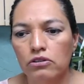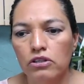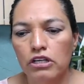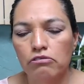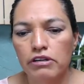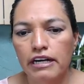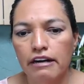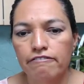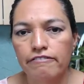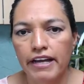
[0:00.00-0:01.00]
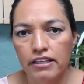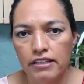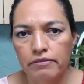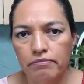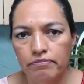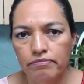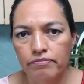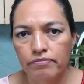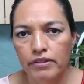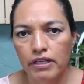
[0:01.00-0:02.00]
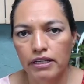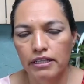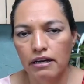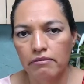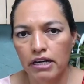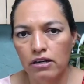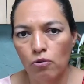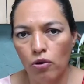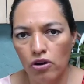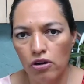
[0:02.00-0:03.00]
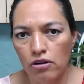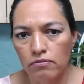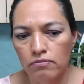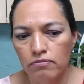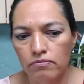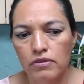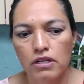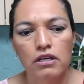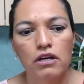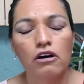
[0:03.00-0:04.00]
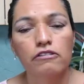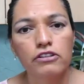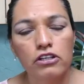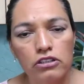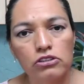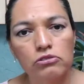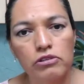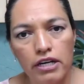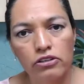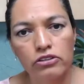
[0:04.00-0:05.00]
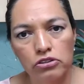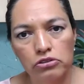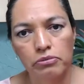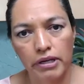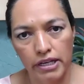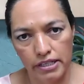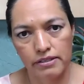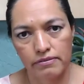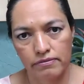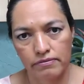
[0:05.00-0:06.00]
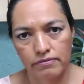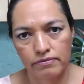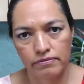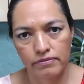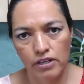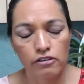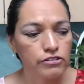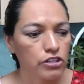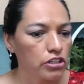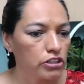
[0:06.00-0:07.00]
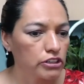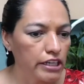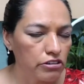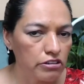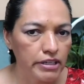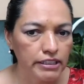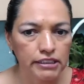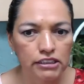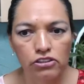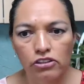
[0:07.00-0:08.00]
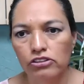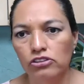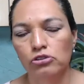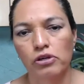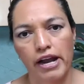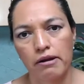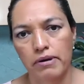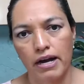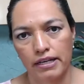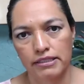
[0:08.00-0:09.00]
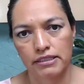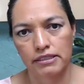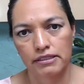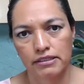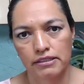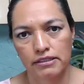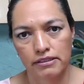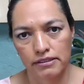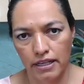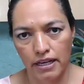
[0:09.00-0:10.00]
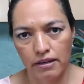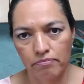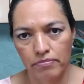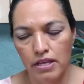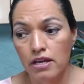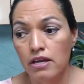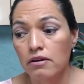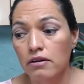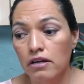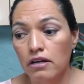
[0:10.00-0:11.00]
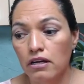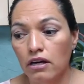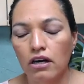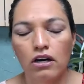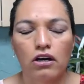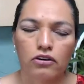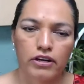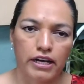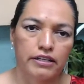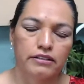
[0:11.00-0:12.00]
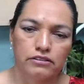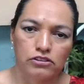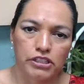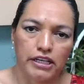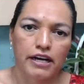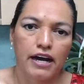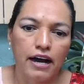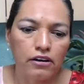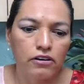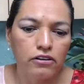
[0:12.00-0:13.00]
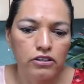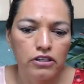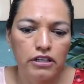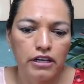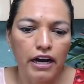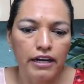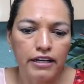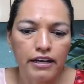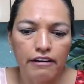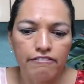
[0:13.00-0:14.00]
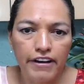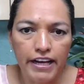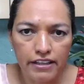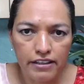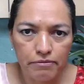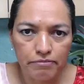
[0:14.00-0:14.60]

If we have faith in a better world, of course we are going to do better. Of course the universe is going to help us. Yeah? Okay, you say, how I can have faith?